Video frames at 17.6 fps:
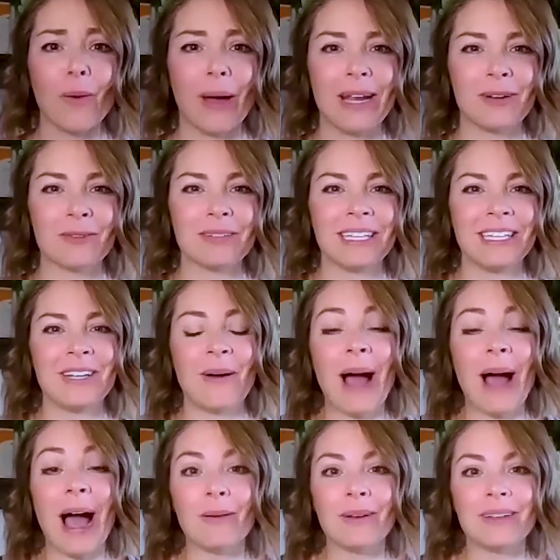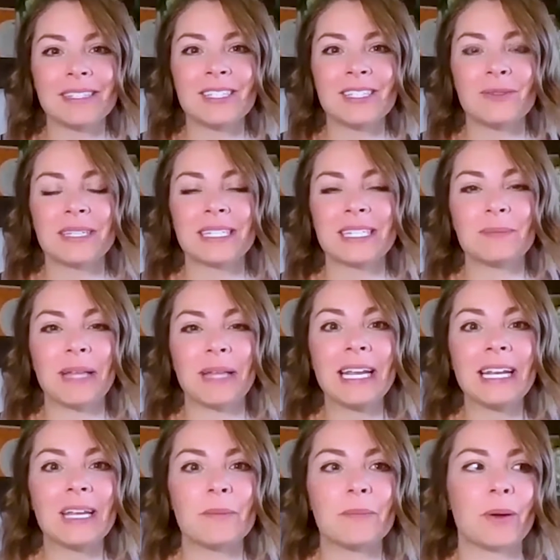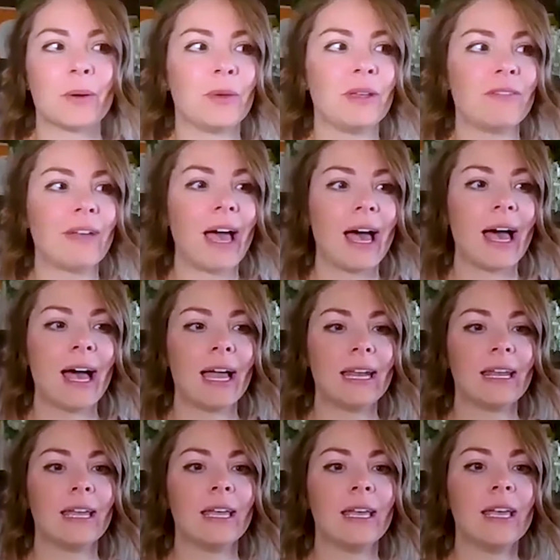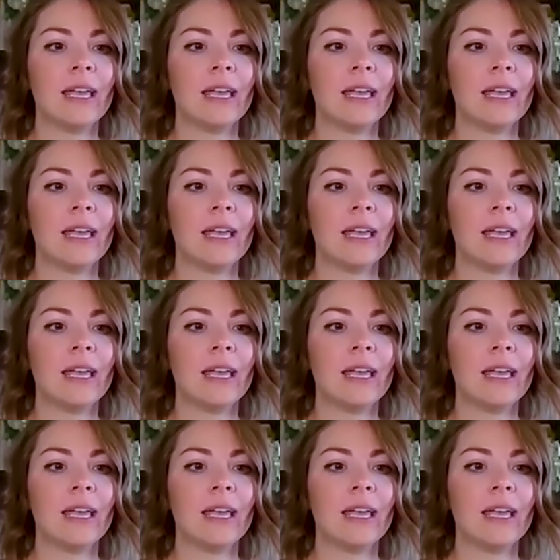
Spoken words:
I don't really know how else to explain it, but we've had